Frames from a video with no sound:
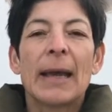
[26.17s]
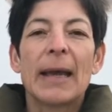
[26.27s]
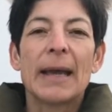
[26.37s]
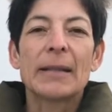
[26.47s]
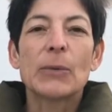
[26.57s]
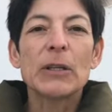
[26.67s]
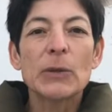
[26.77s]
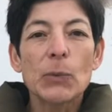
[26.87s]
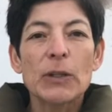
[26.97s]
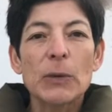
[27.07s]
And the
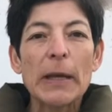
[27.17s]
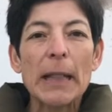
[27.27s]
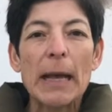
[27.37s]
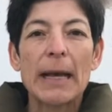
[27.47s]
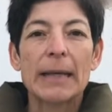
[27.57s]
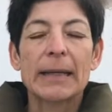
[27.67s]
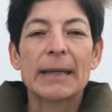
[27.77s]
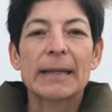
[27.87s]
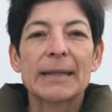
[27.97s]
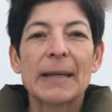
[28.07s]
reason we're doing that
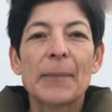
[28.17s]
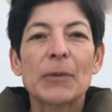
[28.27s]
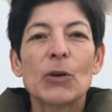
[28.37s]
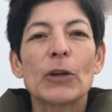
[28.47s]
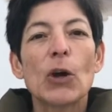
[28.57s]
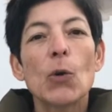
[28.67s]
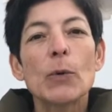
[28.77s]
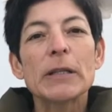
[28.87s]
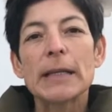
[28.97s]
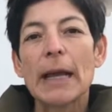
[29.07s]
is you can
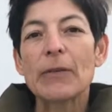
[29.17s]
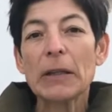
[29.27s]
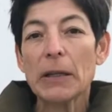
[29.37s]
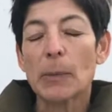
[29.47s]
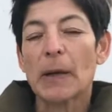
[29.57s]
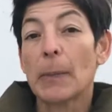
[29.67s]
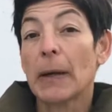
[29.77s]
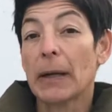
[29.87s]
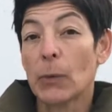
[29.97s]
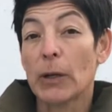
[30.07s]
always save a little bit of
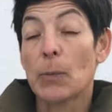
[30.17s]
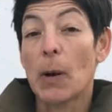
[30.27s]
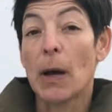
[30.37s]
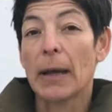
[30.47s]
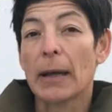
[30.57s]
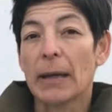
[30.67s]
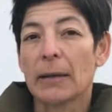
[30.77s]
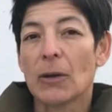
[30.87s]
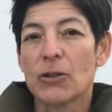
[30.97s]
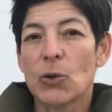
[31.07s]
money when you buy in
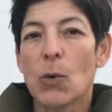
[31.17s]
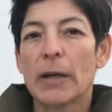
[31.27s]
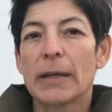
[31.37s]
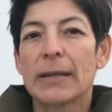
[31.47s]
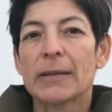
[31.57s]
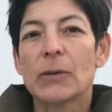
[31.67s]
large quantities.